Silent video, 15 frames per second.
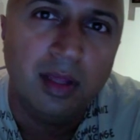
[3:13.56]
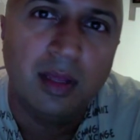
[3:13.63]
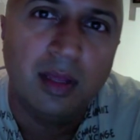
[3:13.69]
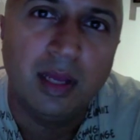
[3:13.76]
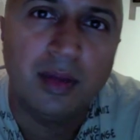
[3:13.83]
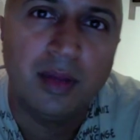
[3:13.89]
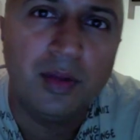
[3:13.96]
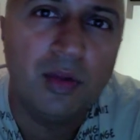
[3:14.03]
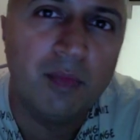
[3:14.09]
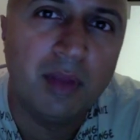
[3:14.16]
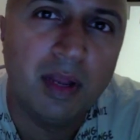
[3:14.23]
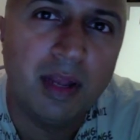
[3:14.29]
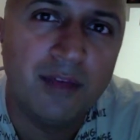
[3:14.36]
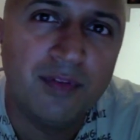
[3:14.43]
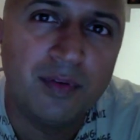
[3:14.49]
at a
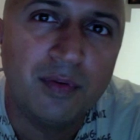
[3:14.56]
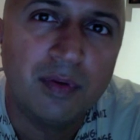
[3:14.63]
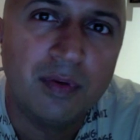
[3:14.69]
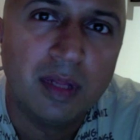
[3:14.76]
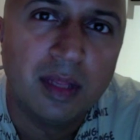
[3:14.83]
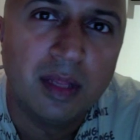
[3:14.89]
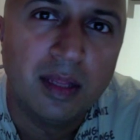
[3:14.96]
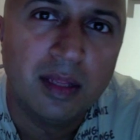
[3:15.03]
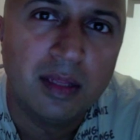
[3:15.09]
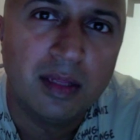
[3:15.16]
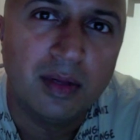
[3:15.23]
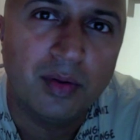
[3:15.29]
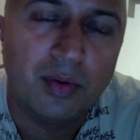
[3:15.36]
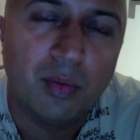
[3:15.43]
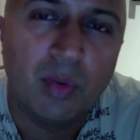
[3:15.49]
human level,
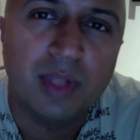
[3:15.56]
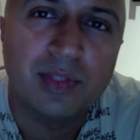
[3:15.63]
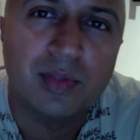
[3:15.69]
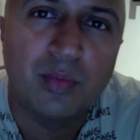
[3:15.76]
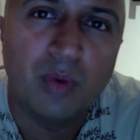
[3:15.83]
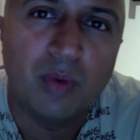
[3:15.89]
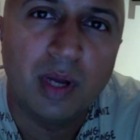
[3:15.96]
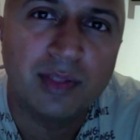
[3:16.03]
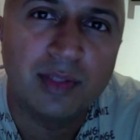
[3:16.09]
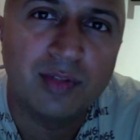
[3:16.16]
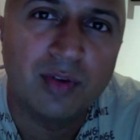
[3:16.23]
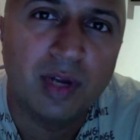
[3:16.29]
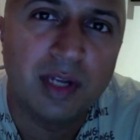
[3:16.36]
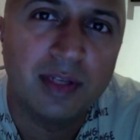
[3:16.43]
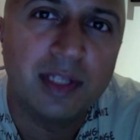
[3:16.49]
on a one-to-one, and
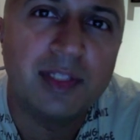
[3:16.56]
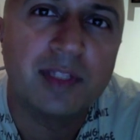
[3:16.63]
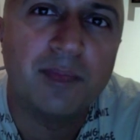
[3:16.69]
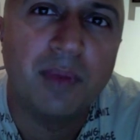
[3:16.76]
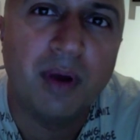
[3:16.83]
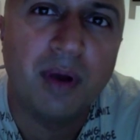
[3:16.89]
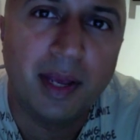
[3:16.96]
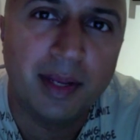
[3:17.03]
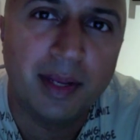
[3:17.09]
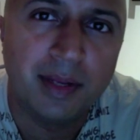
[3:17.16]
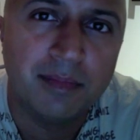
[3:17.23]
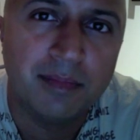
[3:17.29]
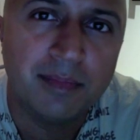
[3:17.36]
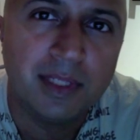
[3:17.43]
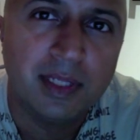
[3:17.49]
try to inspire
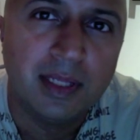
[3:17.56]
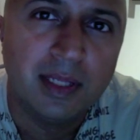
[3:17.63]
him.